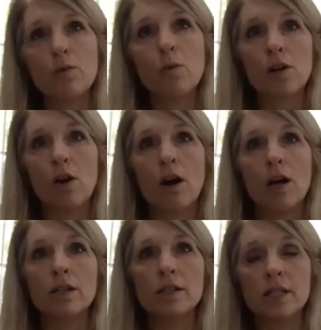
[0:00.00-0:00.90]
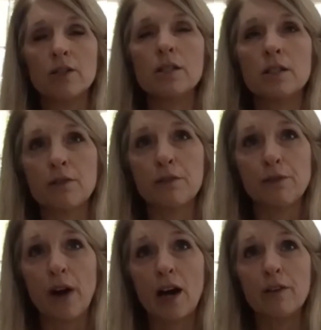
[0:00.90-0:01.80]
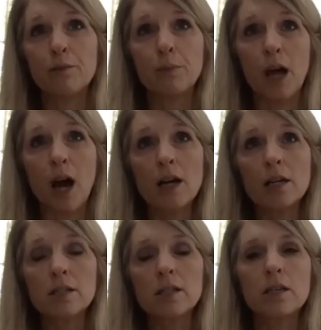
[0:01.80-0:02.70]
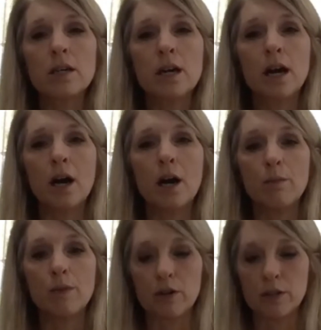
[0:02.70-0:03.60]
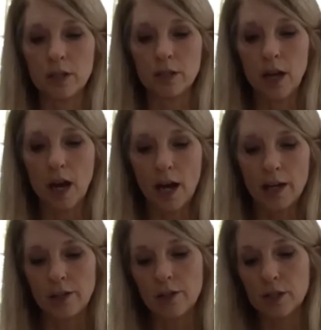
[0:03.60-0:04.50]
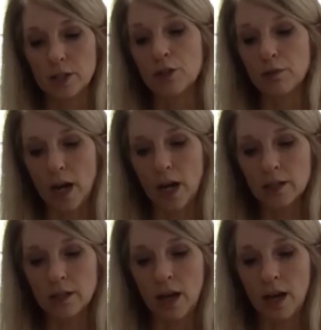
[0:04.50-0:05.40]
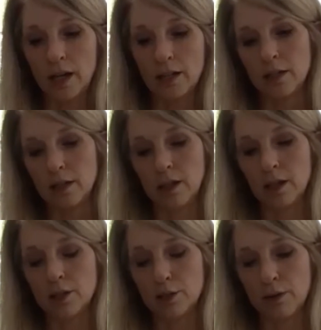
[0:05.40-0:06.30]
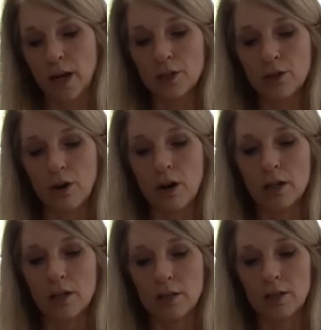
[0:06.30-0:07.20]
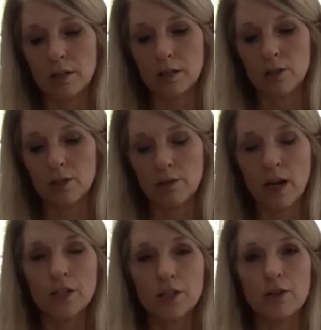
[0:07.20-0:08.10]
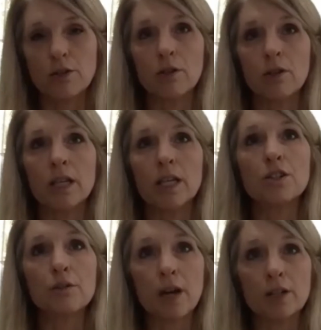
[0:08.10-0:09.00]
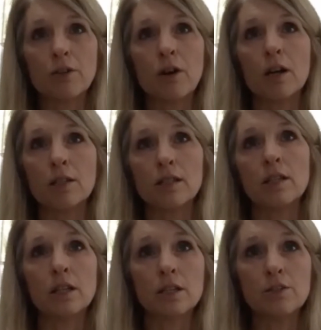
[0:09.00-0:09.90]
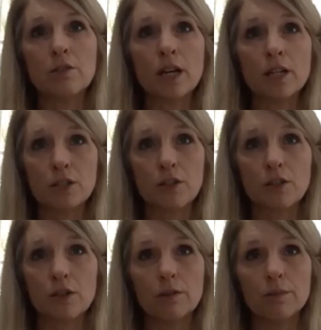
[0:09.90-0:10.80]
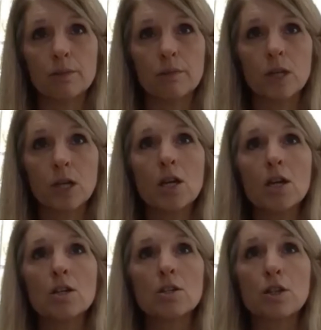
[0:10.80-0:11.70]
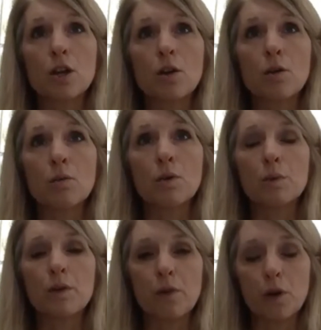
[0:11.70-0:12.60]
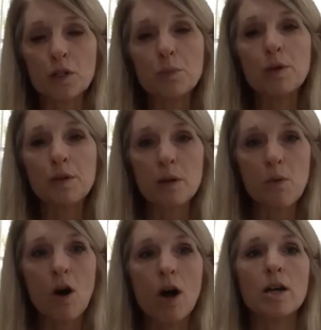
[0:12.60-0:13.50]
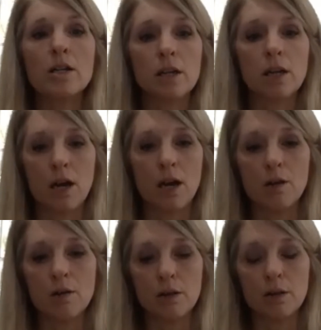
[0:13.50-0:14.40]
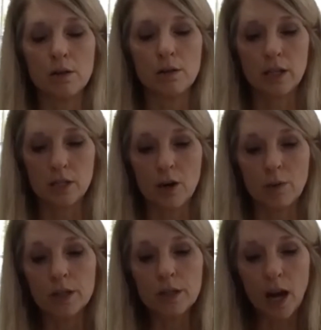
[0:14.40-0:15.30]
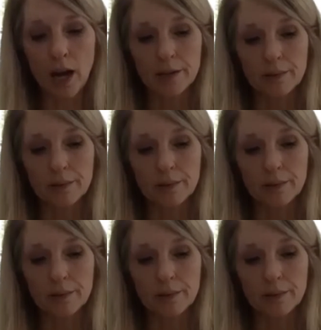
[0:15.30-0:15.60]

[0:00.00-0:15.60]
on a series of 5 blocks. There's a direct line, a direct cross, direct circle, indirect cross, and indirect circle. So when we first put them on, they start with a line,